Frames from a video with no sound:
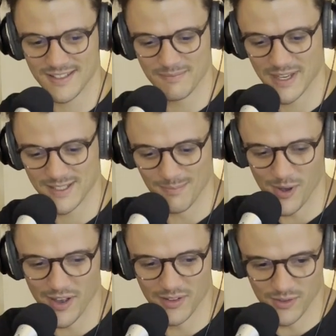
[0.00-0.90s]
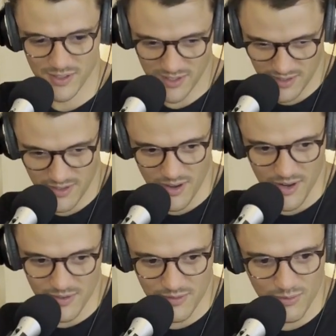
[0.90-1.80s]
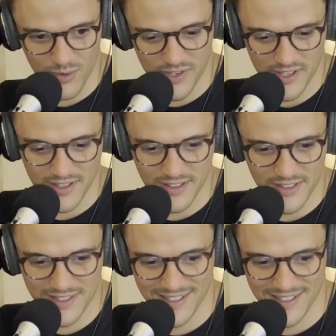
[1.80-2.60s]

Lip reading: Makes mine look kind of ridiculous.